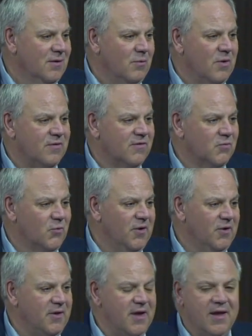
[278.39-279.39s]
which is
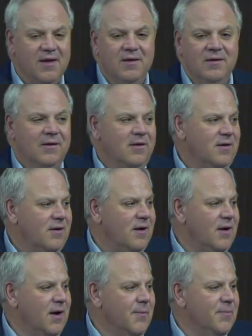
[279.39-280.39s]
really
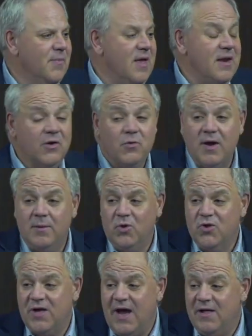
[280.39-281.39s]
an
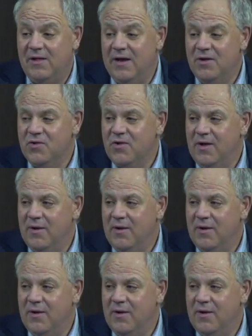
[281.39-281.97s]
incredible challenge.